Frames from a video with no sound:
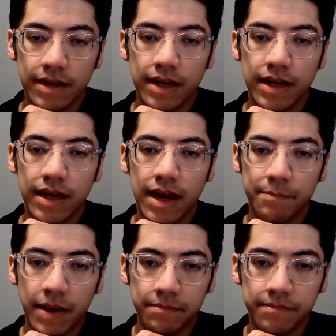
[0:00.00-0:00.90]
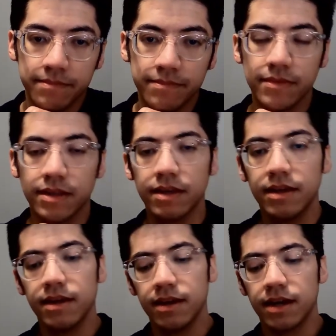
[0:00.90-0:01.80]
Kappa.
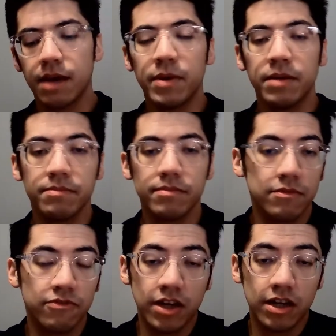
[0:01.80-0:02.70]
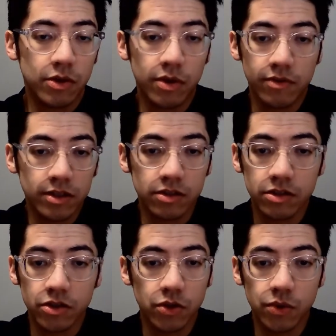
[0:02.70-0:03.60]
Kappa, fairly equivalent
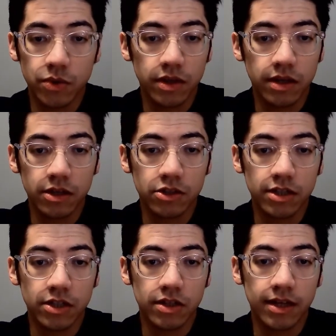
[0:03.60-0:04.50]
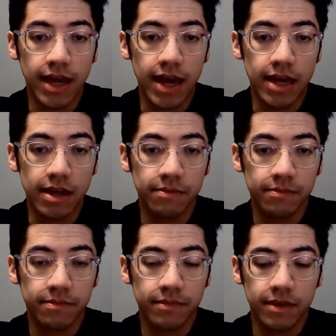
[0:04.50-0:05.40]
to the English letter K.
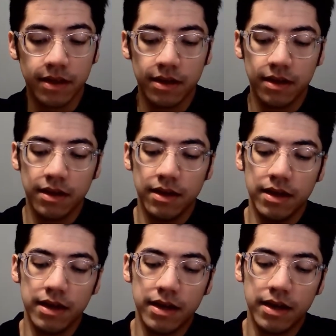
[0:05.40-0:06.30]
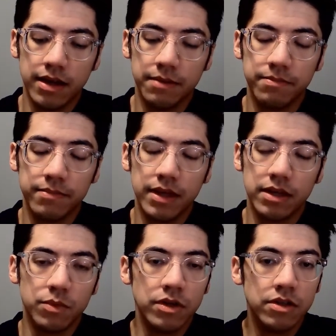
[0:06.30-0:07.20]
And
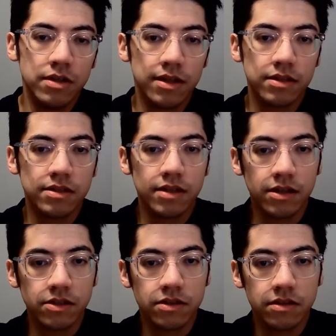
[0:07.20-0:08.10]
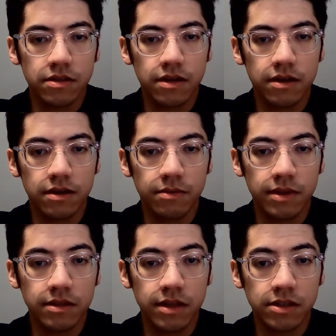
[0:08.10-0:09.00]
a word that starts with
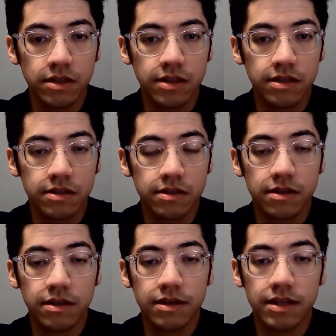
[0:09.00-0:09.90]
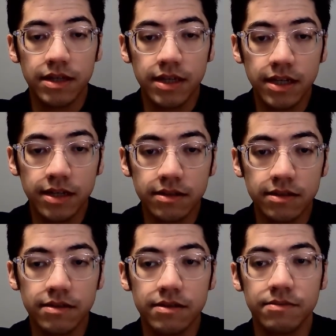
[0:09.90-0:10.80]
this letter is
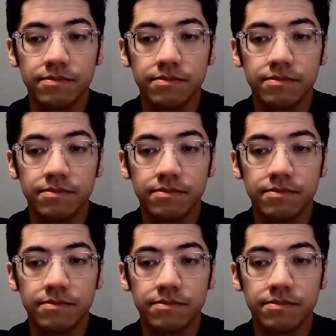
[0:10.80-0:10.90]
kinesis.